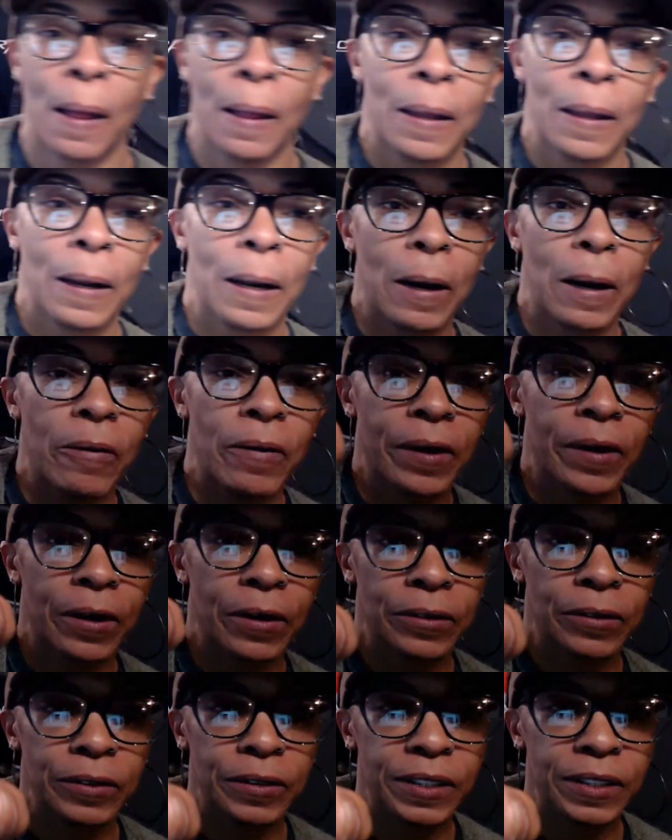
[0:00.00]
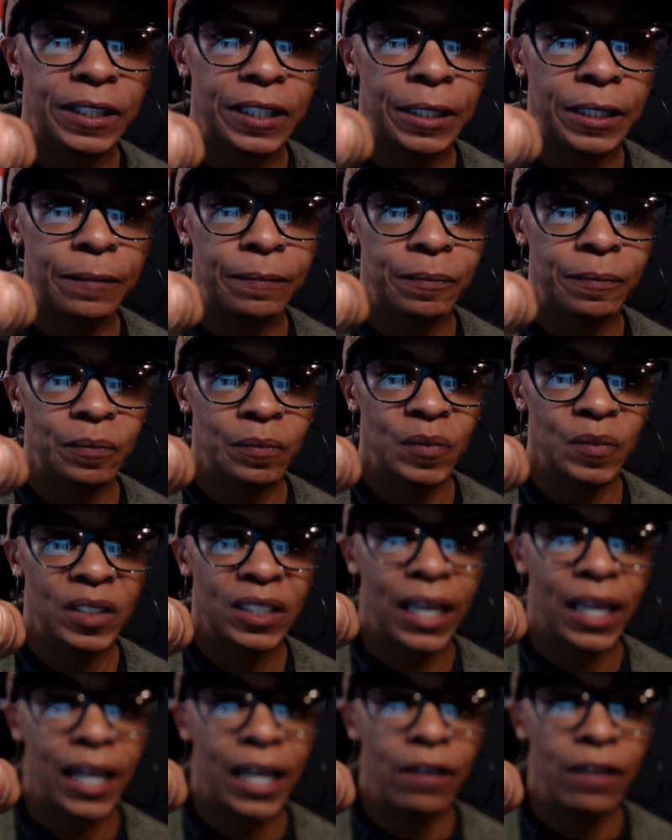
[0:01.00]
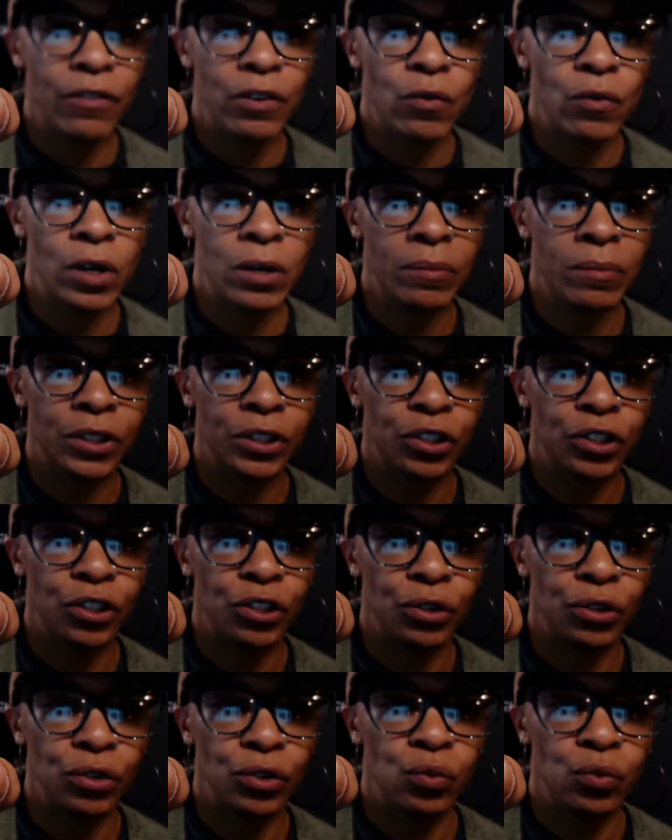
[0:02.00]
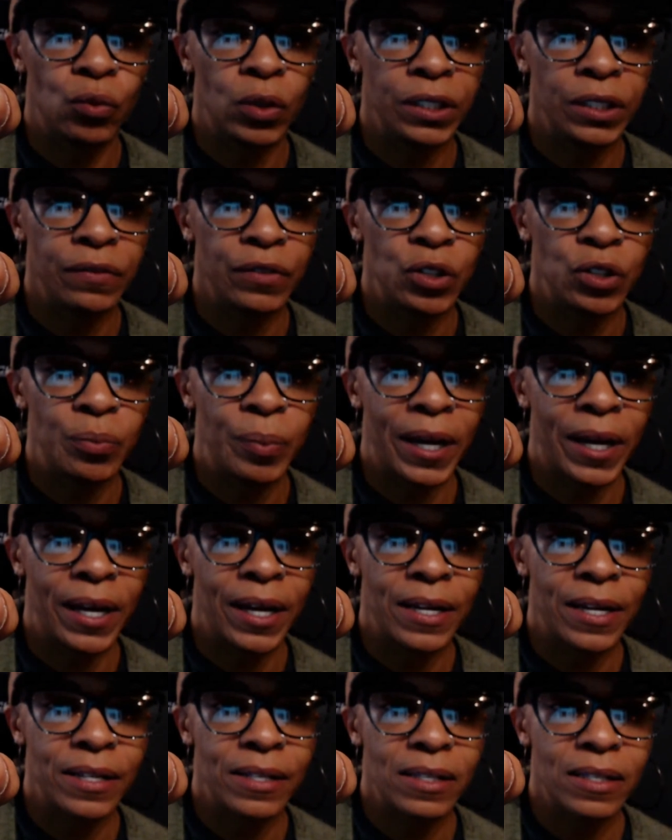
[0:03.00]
There we go. You see it? So everyone must choose one of two pains,